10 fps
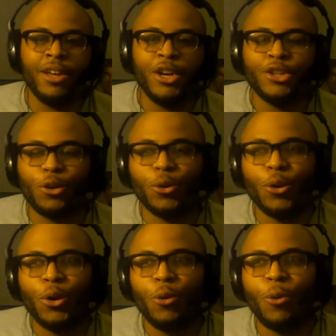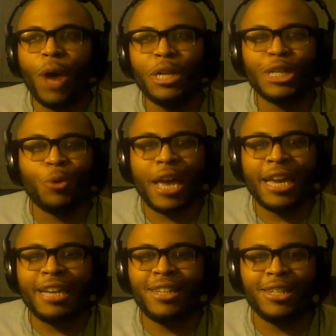So why when
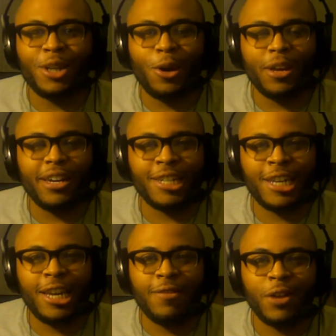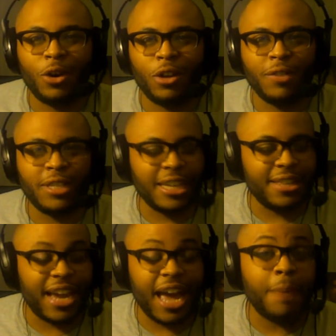Swaggy C is talking to Steve and all of a sudden
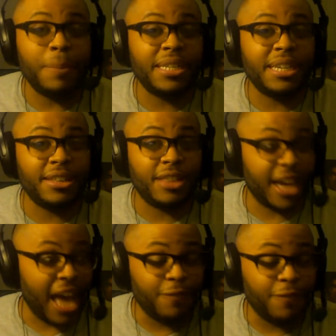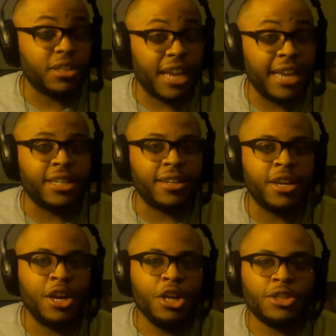the conversation
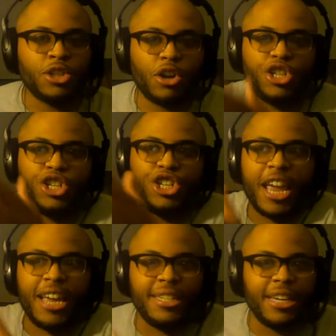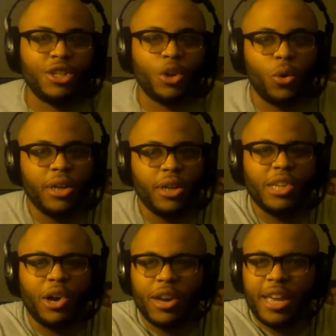starts changing towards
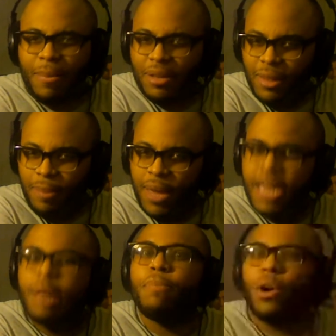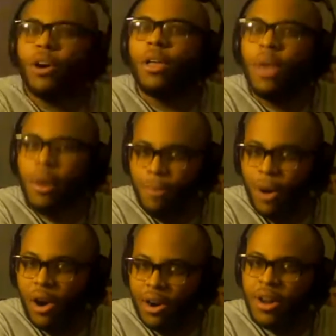talking about the paintball
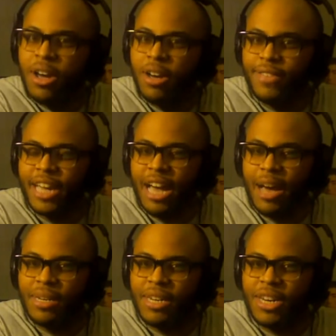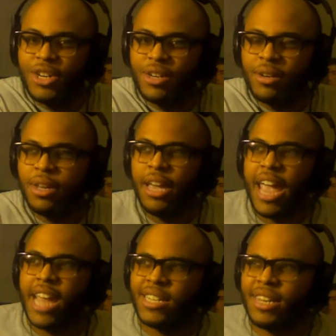part of the competition,
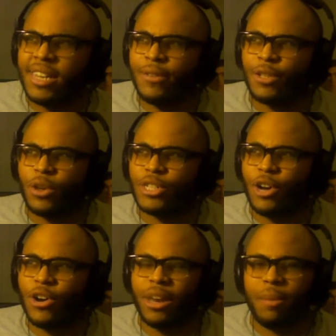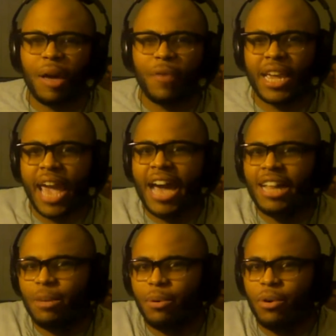and Steve starts talking about the
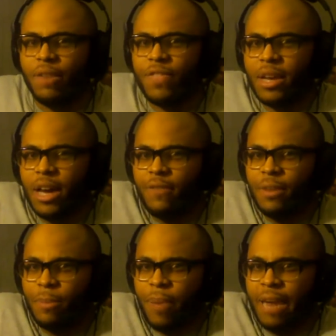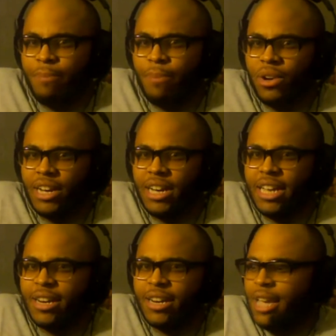caliber of the paintball
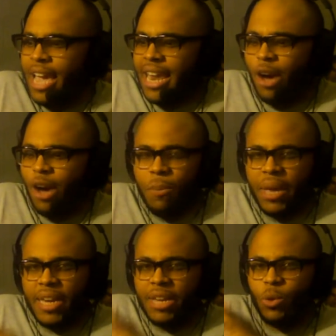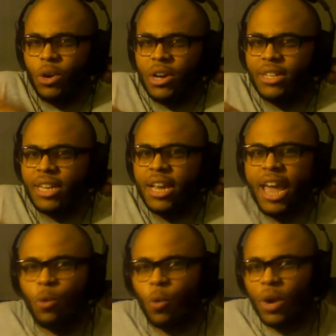gun and how big it was
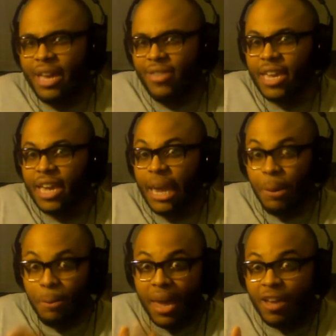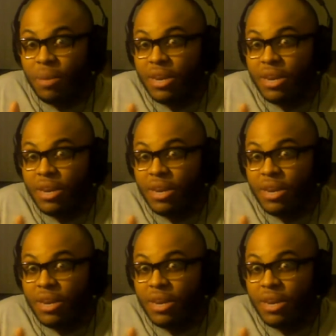and what he think it may have been